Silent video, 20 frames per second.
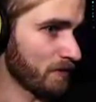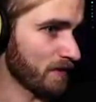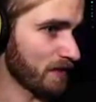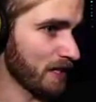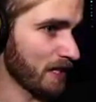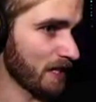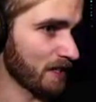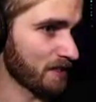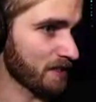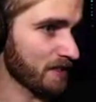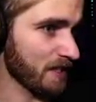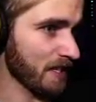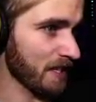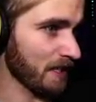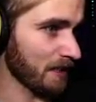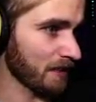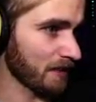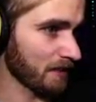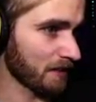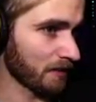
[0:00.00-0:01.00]

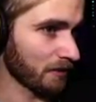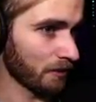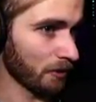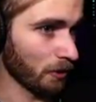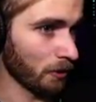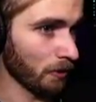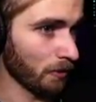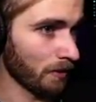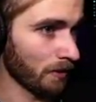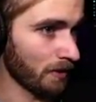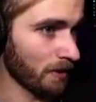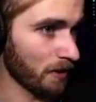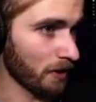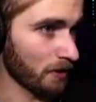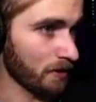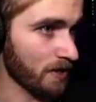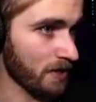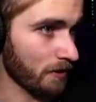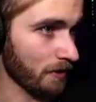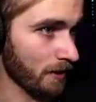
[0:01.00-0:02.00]
fiance. Oh,
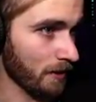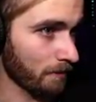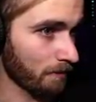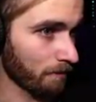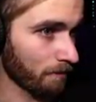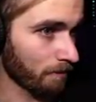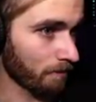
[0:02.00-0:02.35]
another secret.